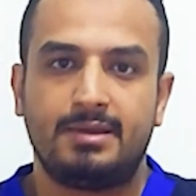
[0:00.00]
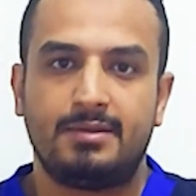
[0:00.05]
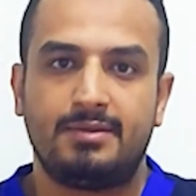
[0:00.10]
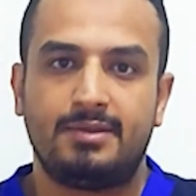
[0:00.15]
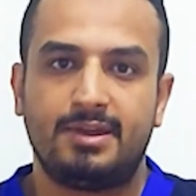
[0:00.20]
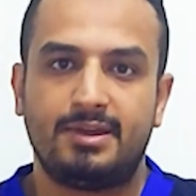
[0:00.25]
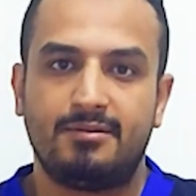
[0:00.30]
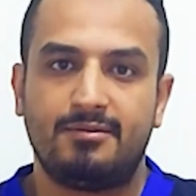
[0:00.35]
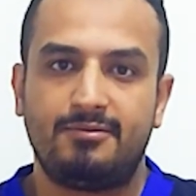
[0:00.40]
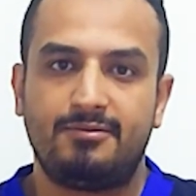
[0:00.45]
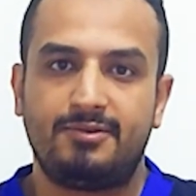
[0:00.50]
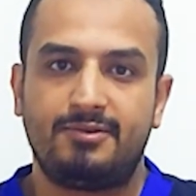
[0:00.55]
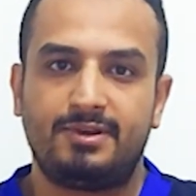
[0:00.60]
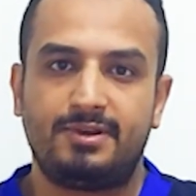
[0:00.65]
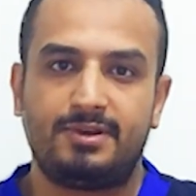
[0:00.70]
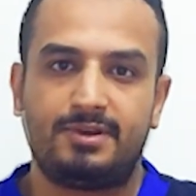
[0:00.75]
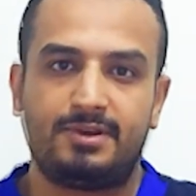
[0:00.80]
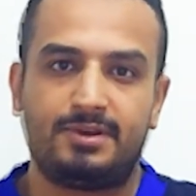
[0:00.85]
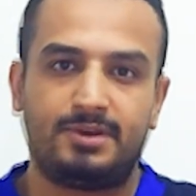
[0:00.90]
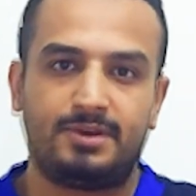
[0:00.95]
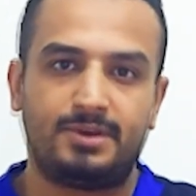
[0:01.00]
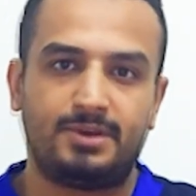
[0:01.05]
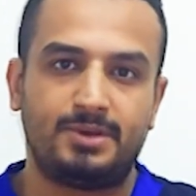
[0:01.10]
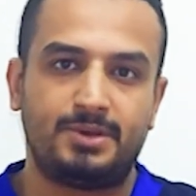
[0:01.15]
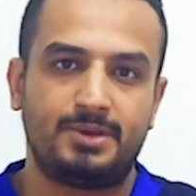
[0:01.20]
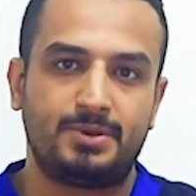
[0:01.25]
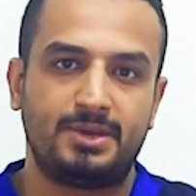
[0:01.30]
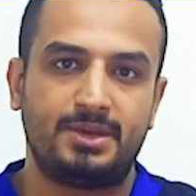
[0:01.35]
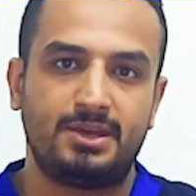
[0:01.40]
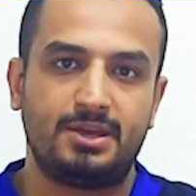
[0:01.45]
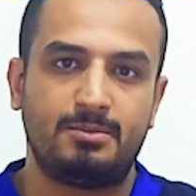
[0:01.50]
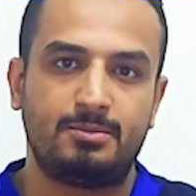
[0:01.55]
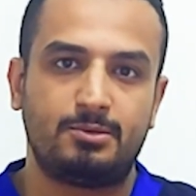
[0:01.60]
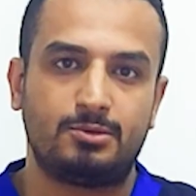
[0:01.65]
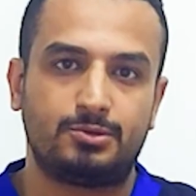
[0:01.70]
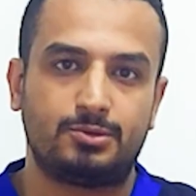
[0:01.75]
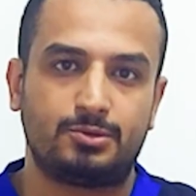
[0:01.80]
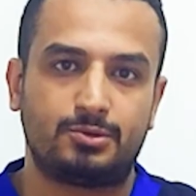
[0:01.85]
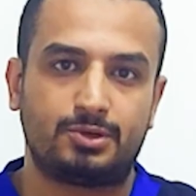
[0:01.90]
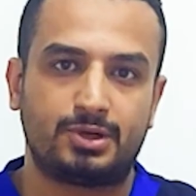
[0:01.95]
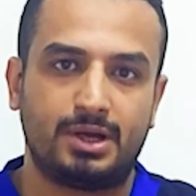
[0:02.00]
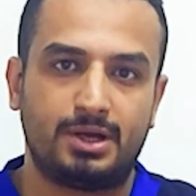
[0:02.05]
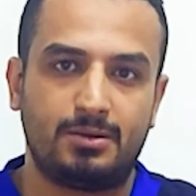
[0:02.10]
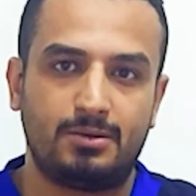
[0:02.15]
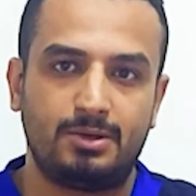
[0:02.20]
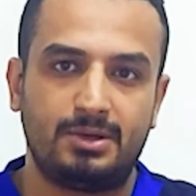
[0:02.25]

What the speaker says: The infant, to be able to crawl,